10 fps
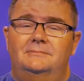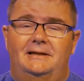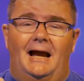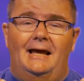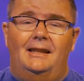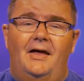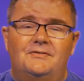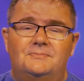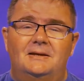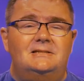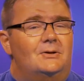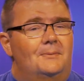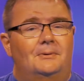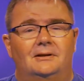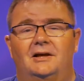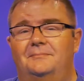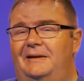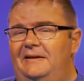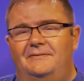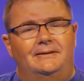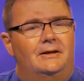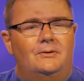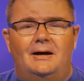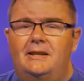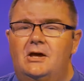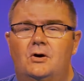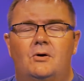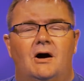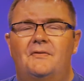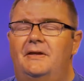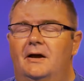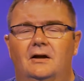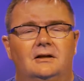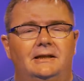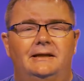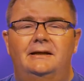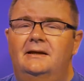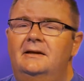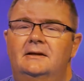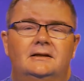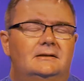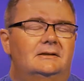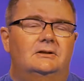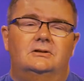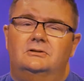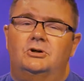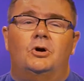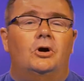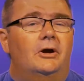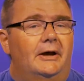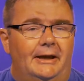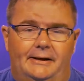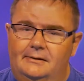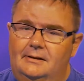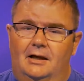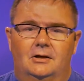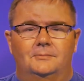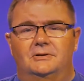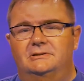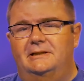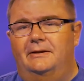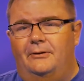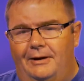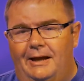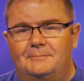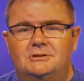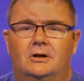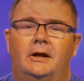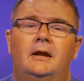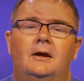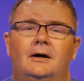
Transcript: God loves me, so I'm gonna love me, even though I know all the ugly crud. I almost said crap. Sorry.